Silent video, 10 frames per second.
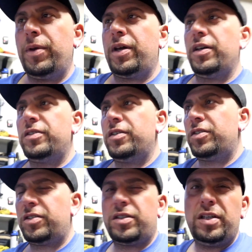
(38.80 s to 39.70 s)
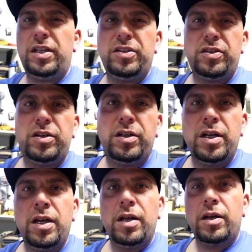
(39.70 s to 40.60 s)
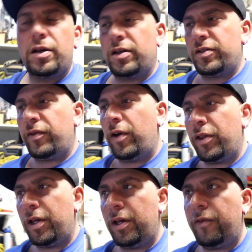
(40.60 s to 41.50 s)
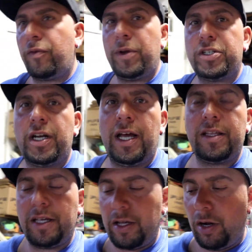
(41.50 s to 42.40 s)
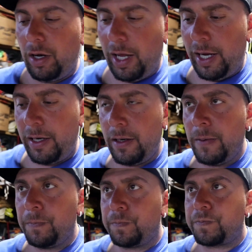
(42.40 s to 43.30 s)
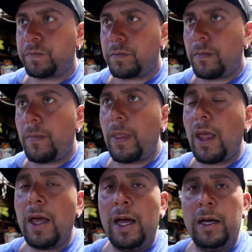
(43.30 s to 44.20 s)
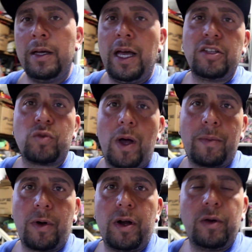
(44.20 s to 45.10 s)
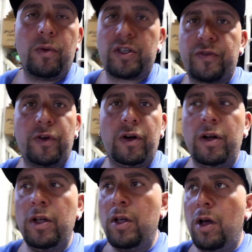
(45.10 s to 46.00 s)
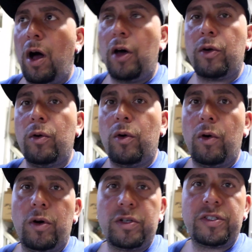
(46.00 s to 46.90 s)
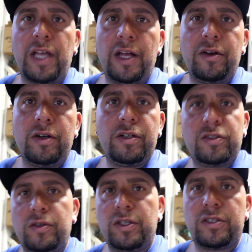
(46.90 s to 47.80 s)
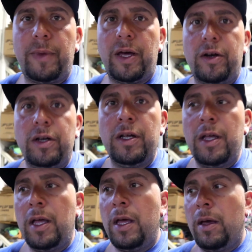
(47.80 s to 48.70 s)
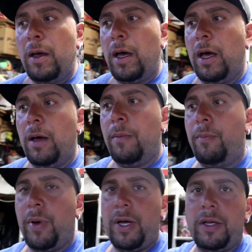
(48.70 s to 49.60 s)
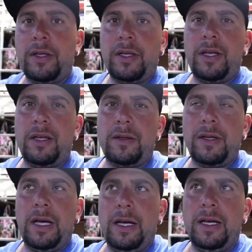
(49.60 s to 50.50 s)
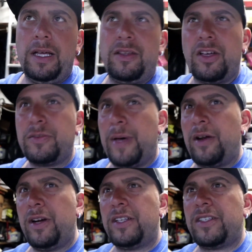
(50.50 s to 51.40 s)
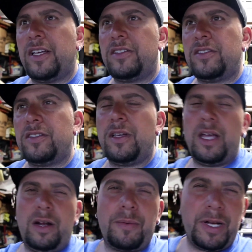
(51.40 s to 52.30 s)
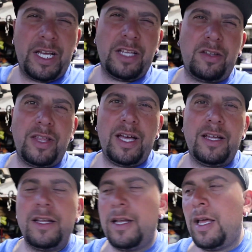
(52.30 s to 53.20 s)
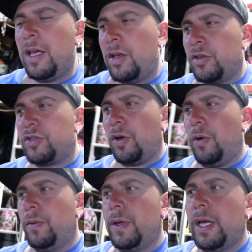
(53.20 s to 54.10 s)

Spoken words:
because it's just easier because of all the information I had to get online. And swap car, it works for auto or standard, so it doesn't matter. But it does matter in a sense, and I'm gonna get to that. So